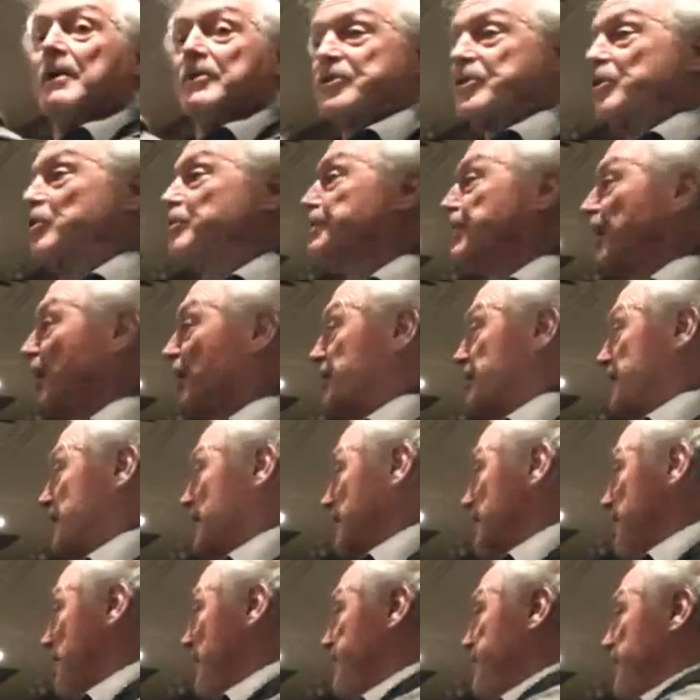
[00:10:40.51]

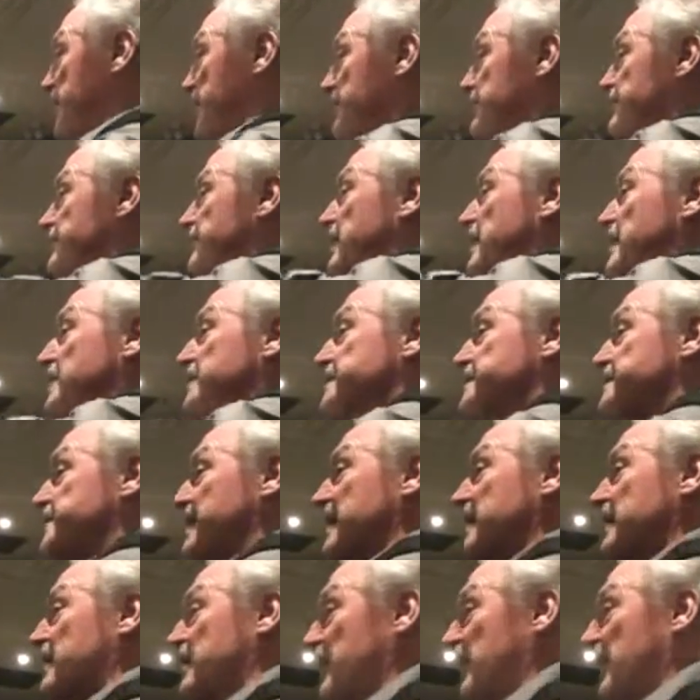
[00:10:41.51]
Dupont, nothing.
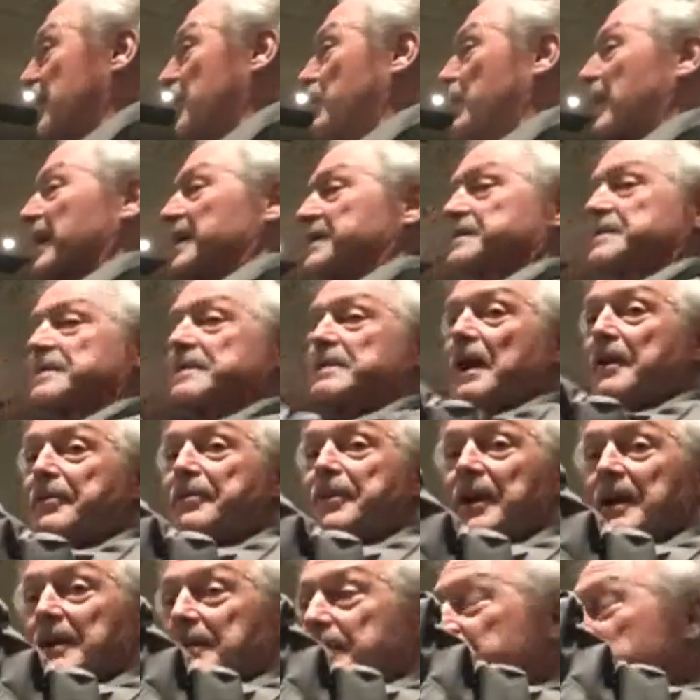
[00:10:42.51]
St. Clair West,
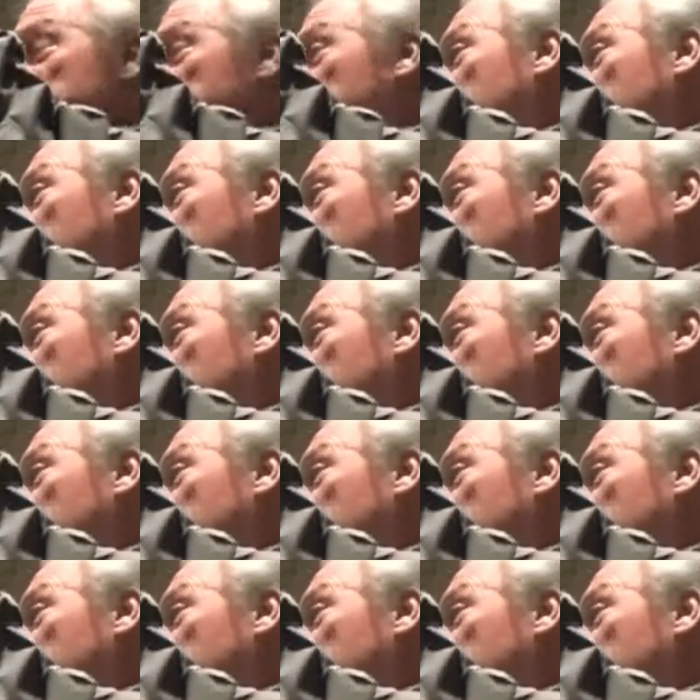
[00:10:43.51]
nothing.